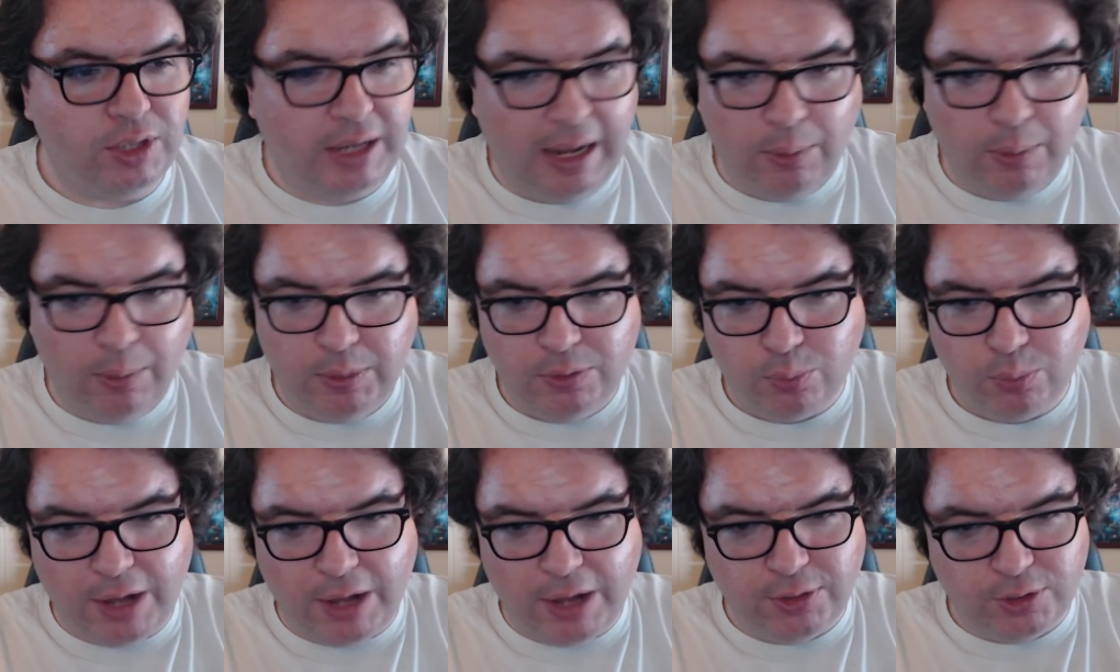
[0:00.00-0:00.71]
I would
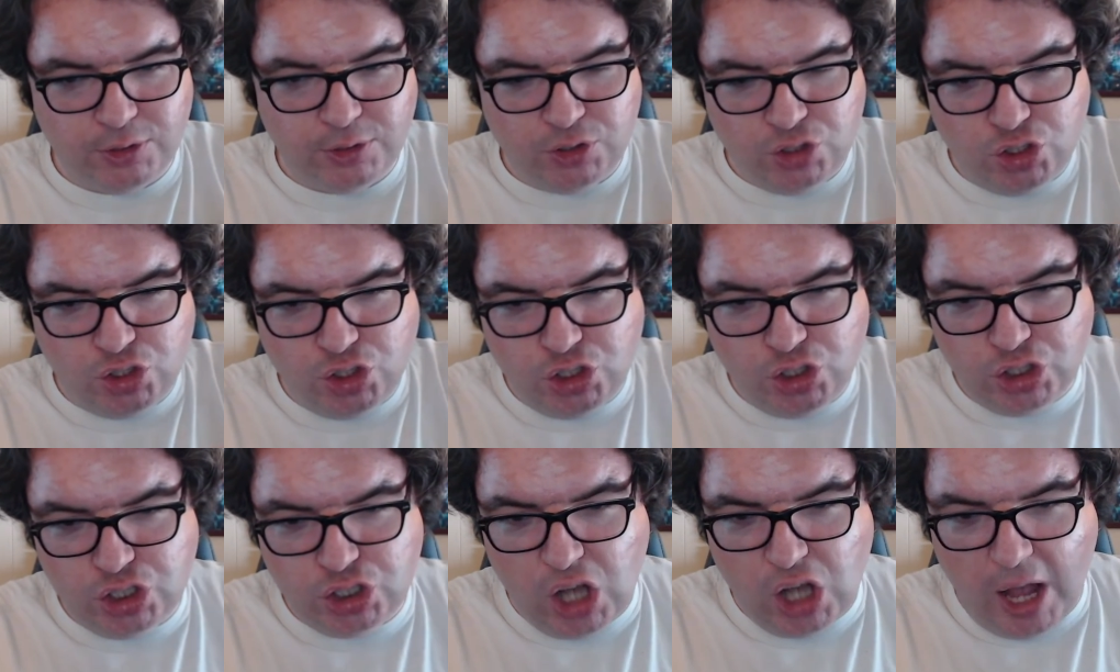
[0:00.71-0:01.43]
rather
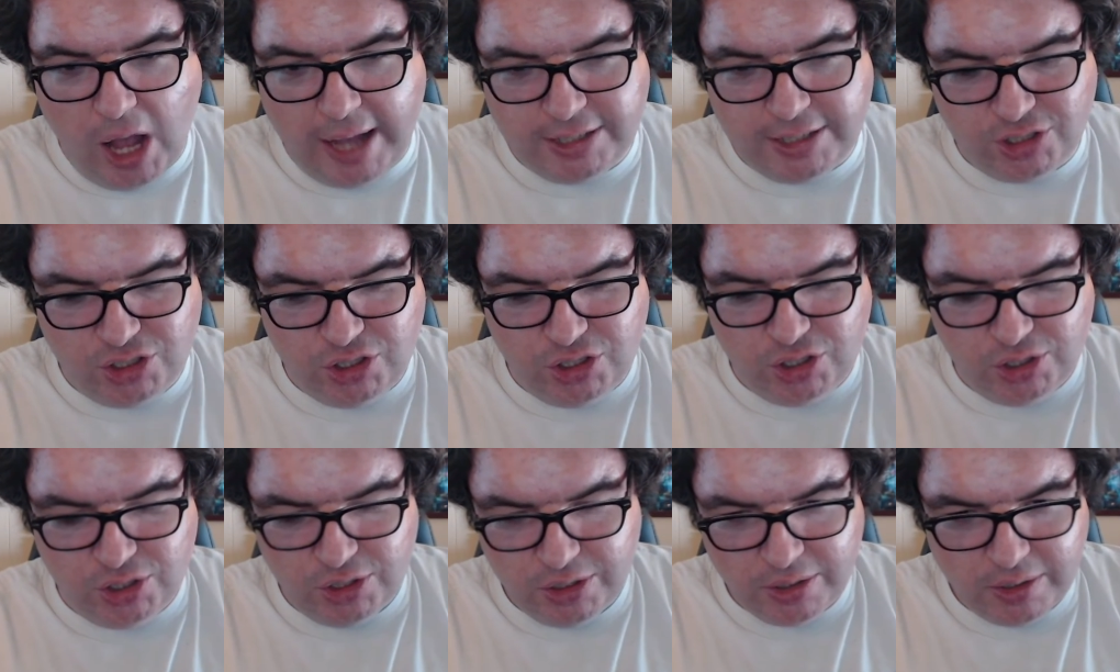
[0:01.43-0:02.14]

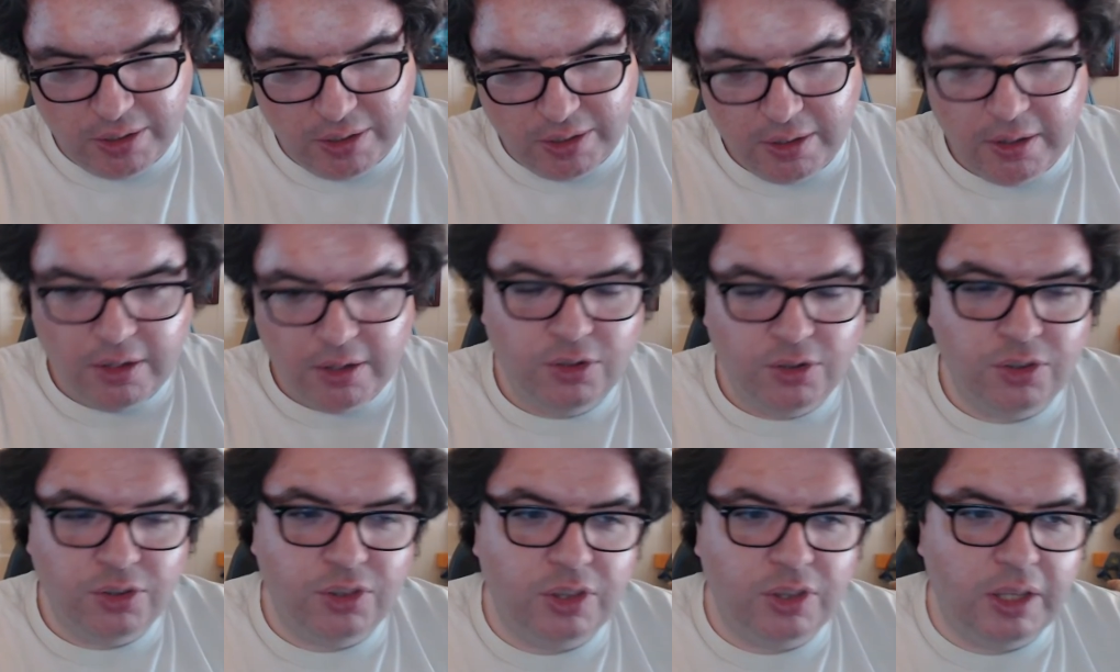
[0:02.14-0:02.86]
just
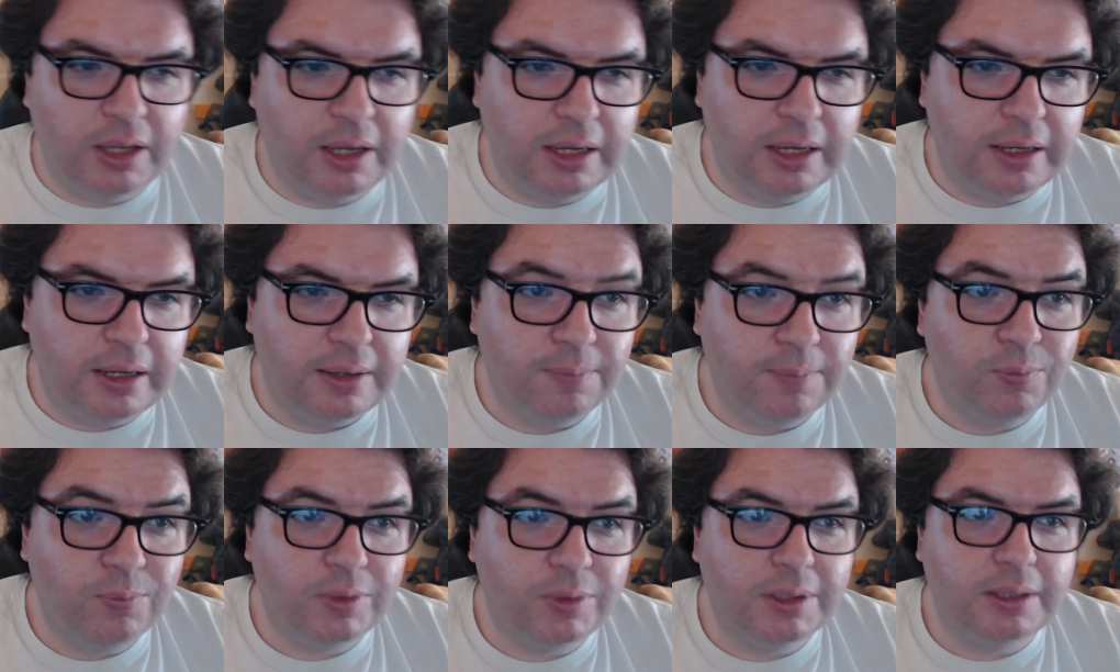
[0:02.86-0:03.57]
the
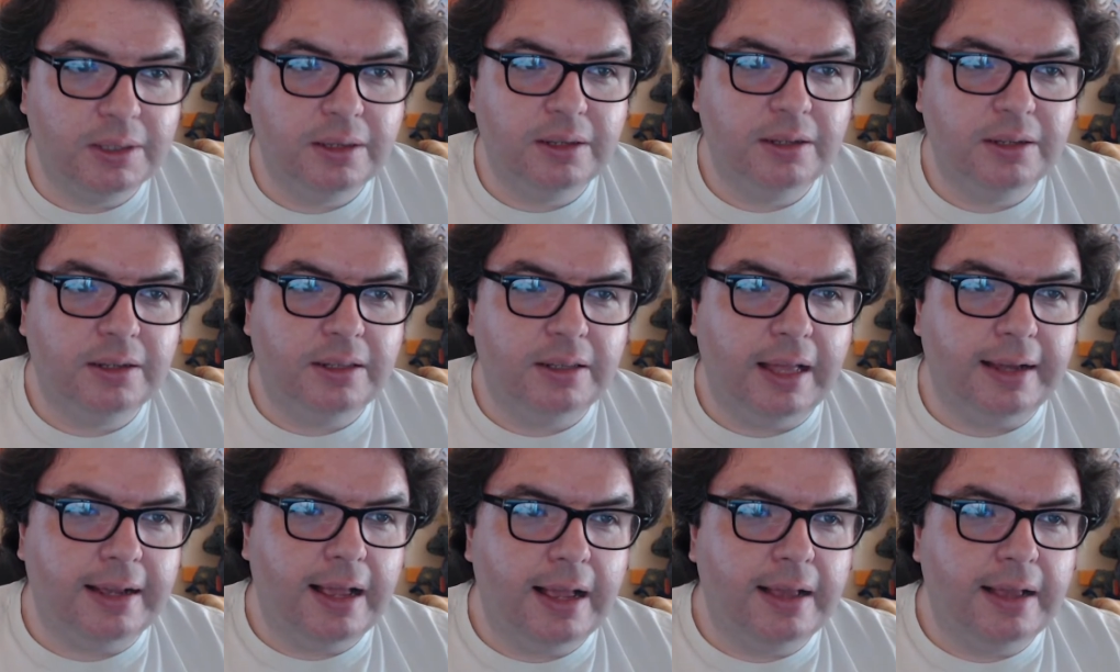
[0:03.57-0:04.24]
like